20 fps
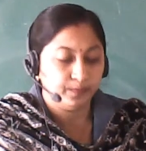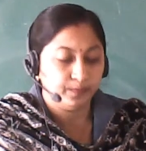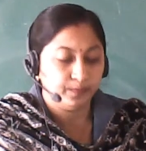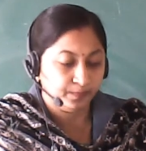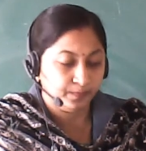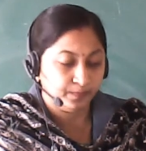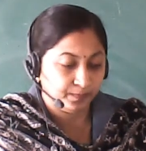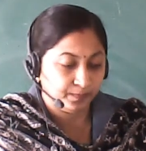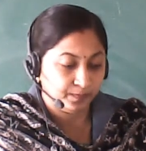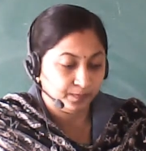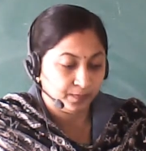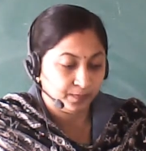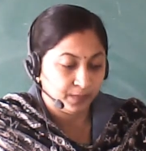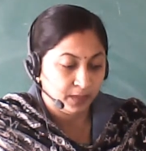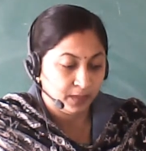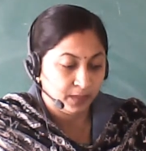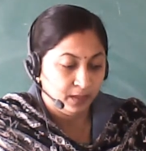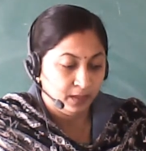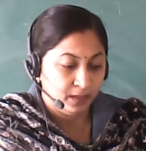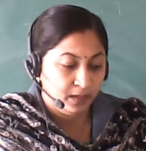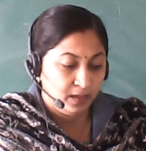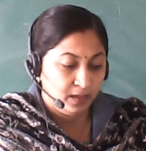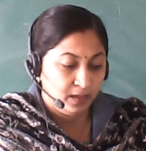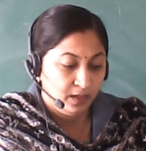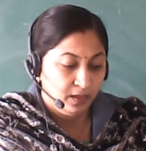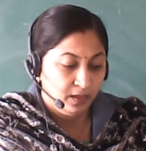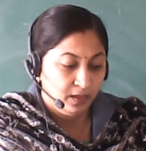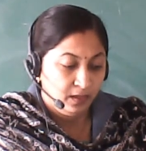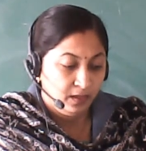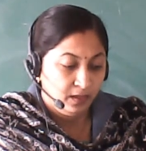
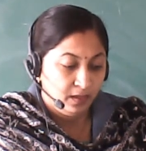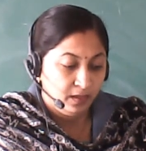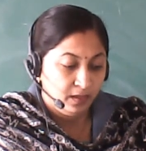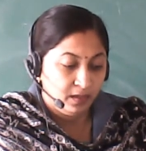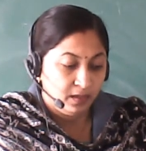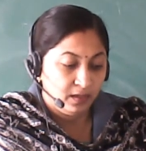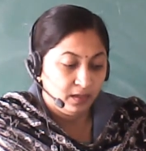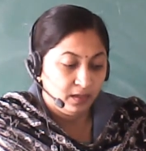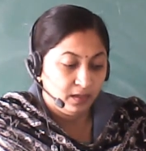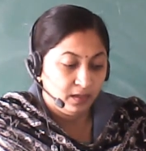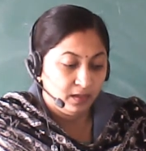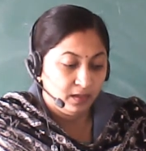Nothing is said.